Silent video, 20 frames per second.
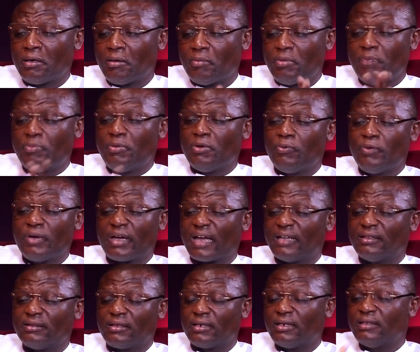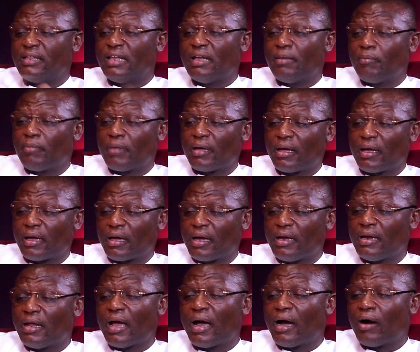maybe we can treat them
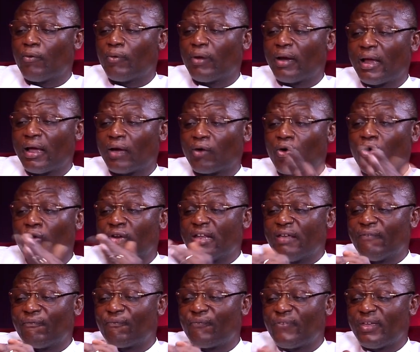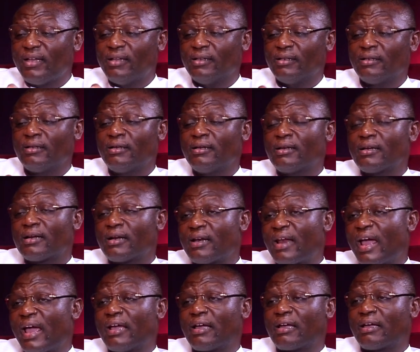anyhow we like, or they feel
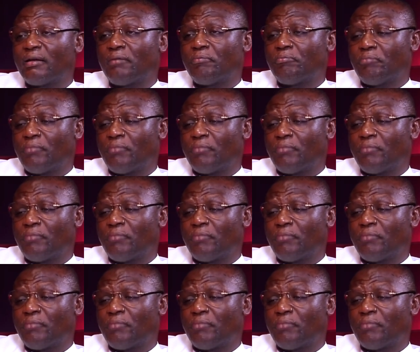like